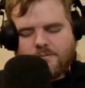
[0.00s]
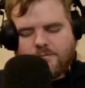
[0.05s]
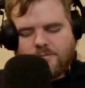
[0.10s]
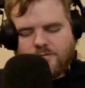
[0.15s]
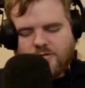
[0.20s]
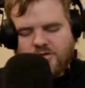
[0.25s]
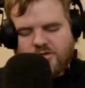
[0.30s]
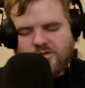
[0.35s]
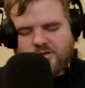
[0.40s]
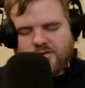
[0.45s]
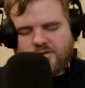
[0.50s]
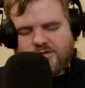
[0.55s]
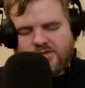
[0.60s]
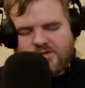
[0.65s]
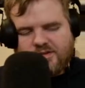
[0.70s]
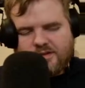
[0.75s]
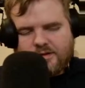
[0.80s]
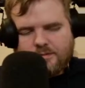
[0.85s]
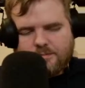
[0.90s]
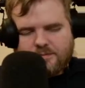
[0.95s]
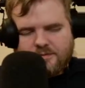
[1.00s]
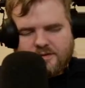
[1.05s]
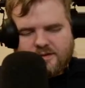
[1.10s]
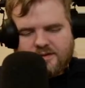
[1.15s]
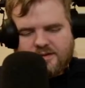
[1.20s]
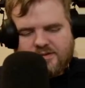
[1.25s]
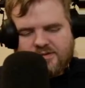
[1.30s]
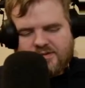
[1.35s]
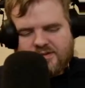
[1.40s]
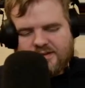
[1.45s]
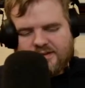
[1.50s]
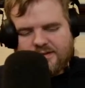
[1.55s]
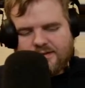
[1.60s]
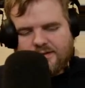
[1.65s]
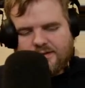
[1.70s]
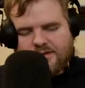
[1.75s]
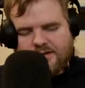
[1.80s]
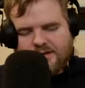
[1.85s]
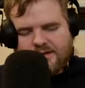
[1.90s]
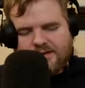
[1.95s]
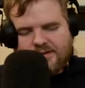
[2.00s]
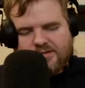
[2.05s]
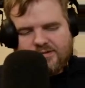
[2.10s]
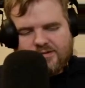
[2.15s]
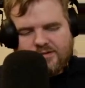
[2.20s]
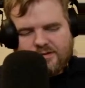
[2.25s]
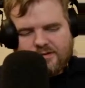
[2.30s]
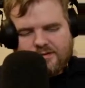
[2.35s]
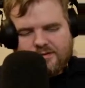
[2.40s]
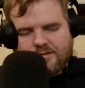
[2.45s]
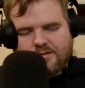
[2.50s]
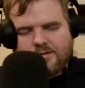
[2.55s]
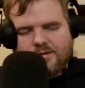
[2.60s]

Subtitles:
Reserved sell price. Yeah, okay. So